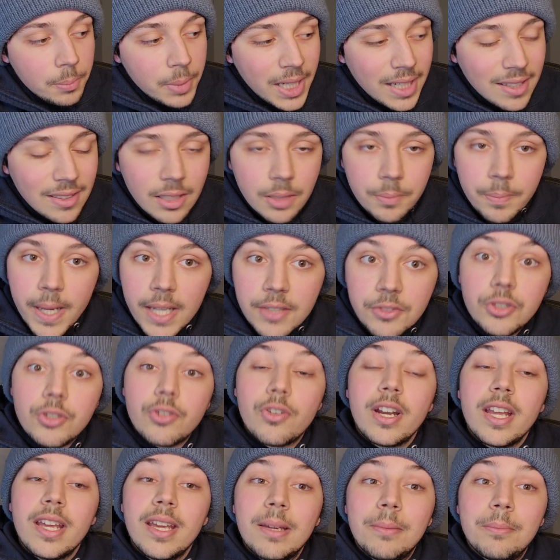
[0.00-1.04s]
But I think
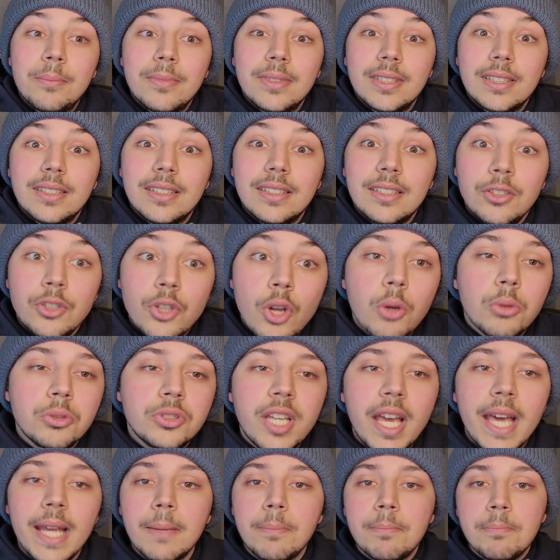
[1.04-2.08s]
Patrick Graham
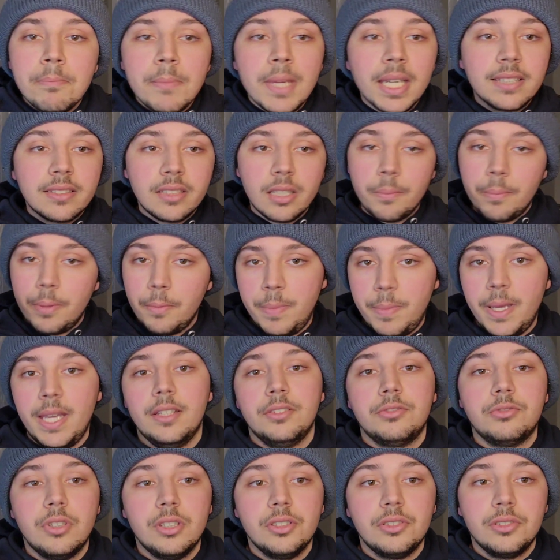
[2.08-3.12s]
knows how to mix up a
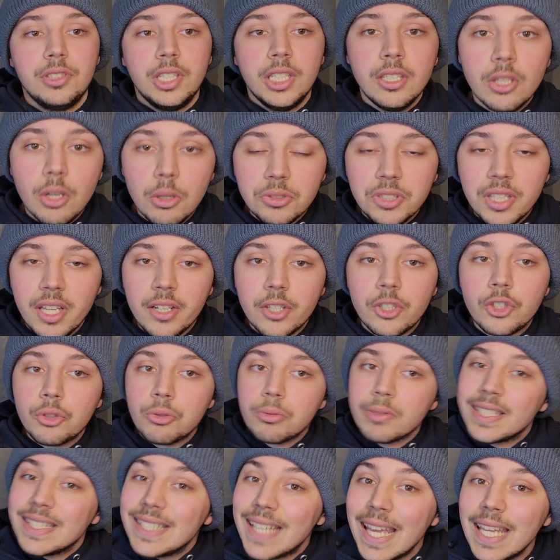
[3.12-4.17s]
pass rush. He knows how to
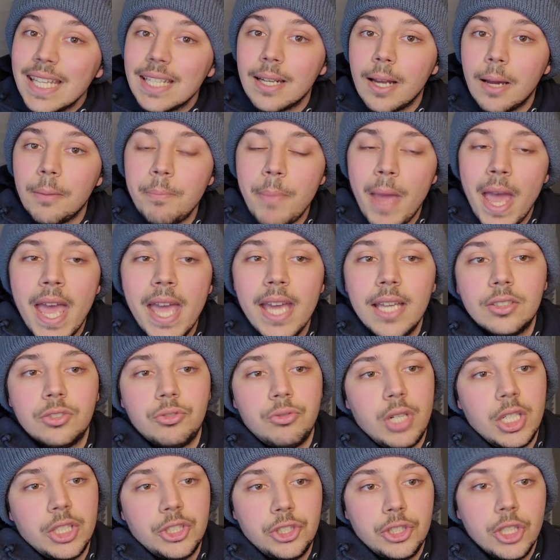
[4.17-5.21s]
create a
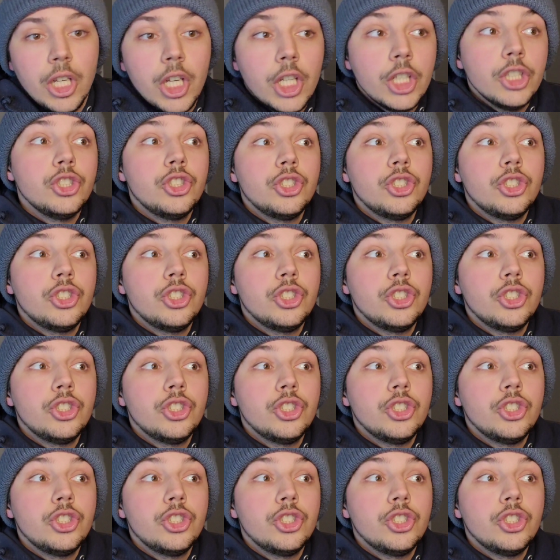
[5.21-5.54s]
pass rush.